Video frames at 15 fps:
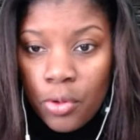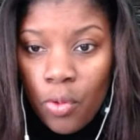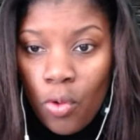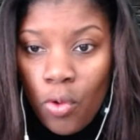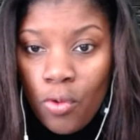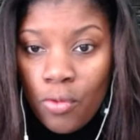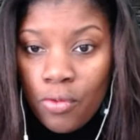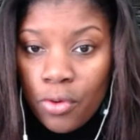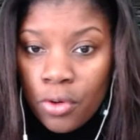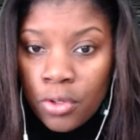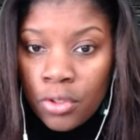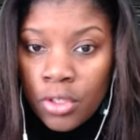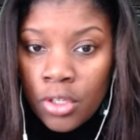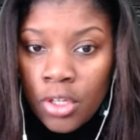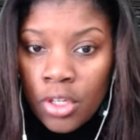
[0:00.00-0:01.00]
over
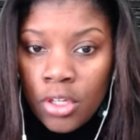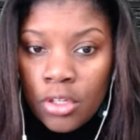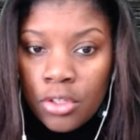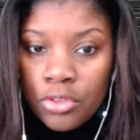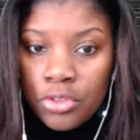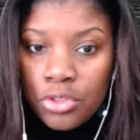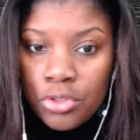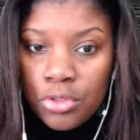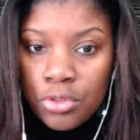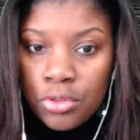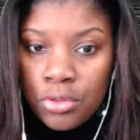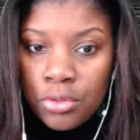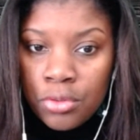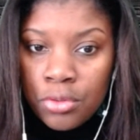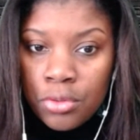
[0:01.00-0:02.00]

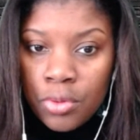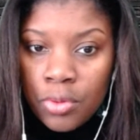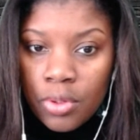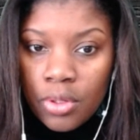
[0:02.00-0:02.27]
to,